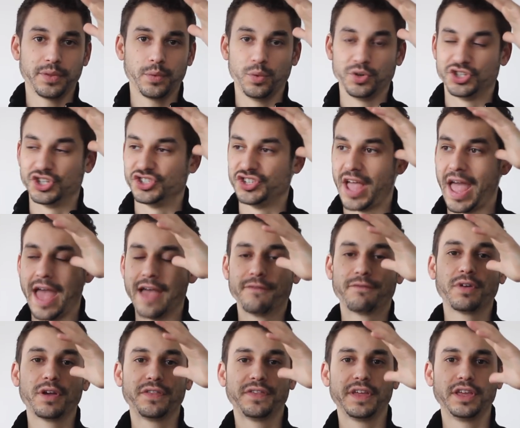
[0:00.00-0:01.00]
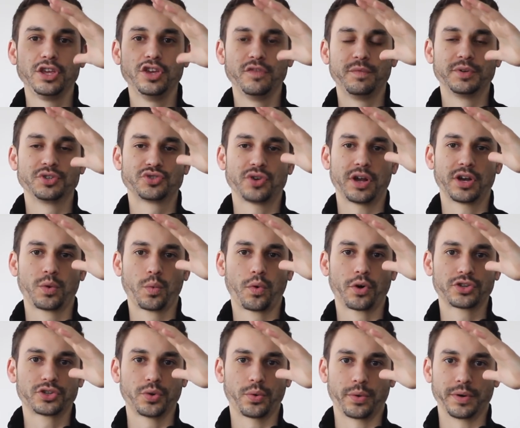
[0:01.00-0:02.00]
which is everything you've been trying to
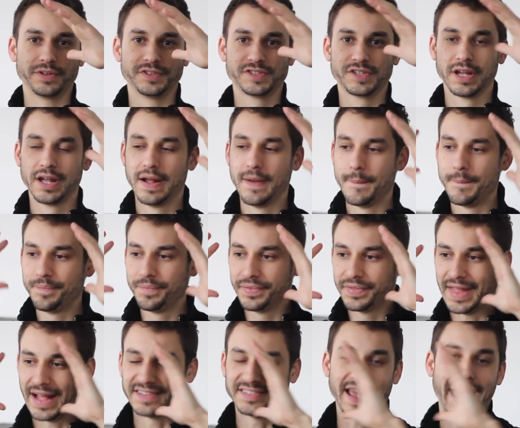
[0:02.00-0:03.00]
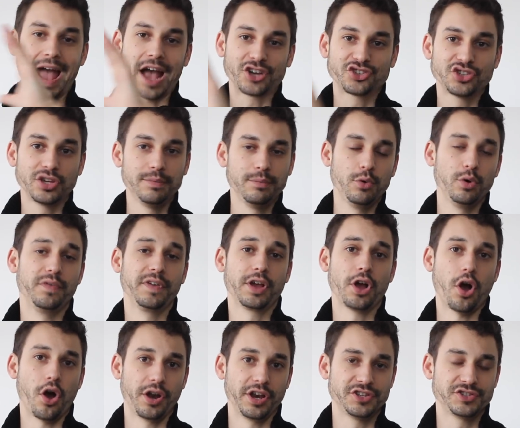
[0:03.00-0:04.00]
work towards, that's actually moving
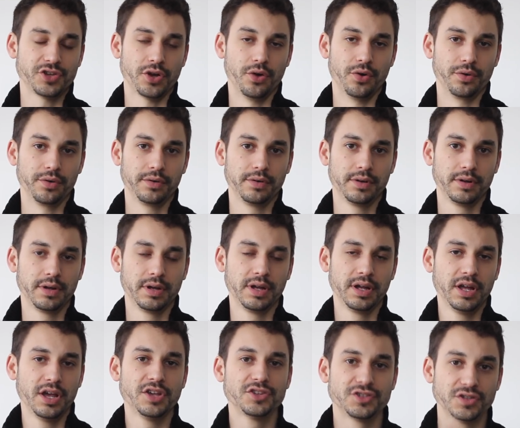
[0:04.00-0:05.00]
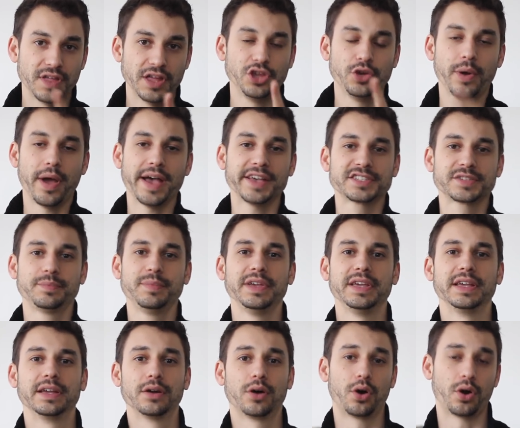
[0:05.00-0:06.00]
on its own. So then you ask
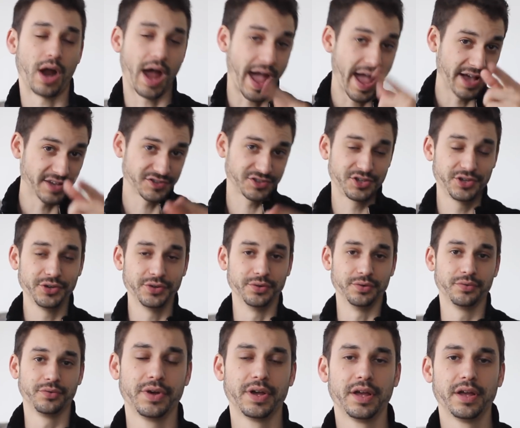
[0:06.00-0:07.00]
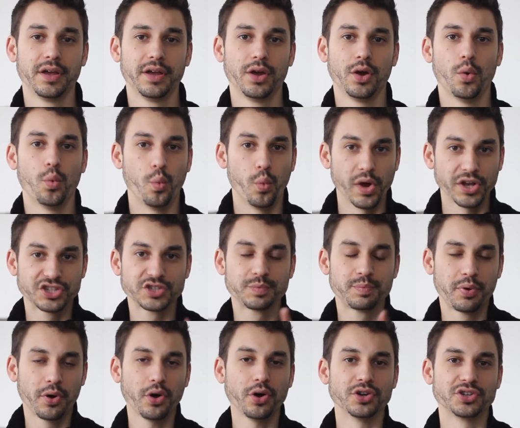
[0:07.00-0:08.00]
me, or I ask you,
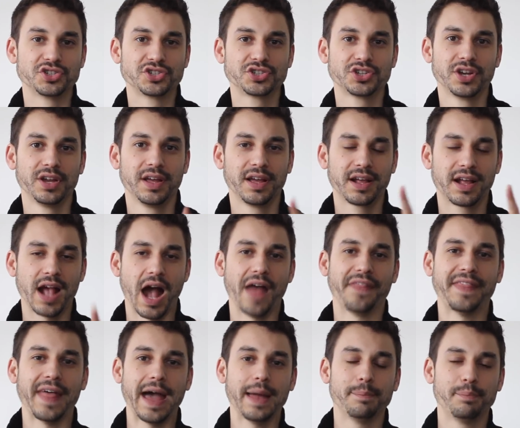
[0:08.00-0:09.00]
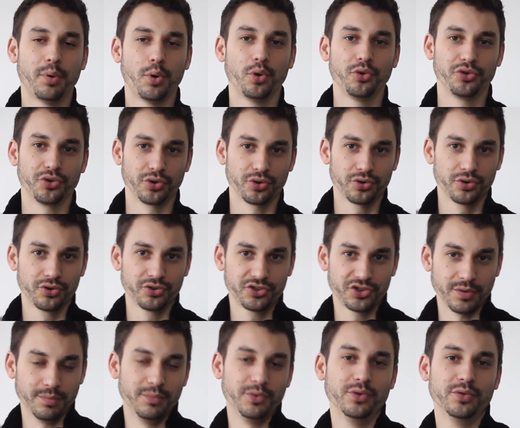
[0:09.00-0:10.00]
which push got that boulder
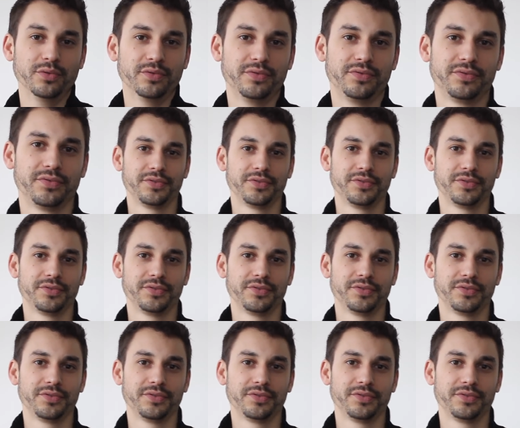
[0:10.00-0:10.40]
to move.